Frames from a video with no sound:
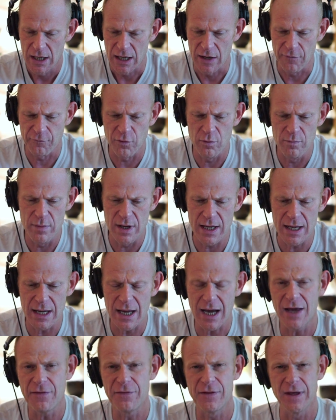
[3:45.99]
And for
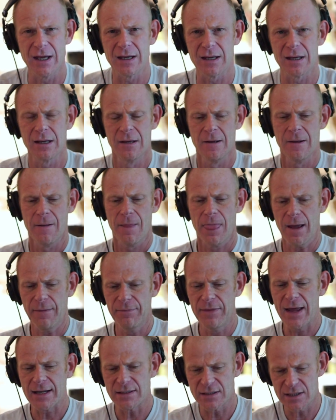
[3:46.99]
me, I think
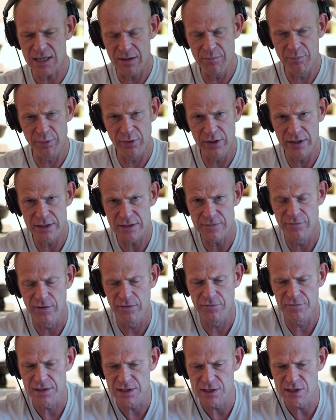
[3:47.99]
that time period,
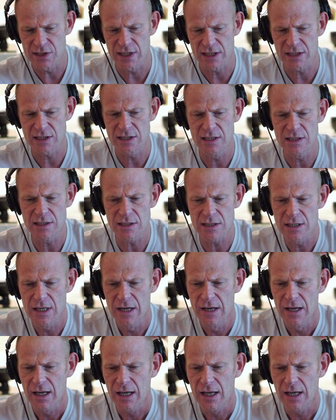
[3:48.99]
50s, 60s,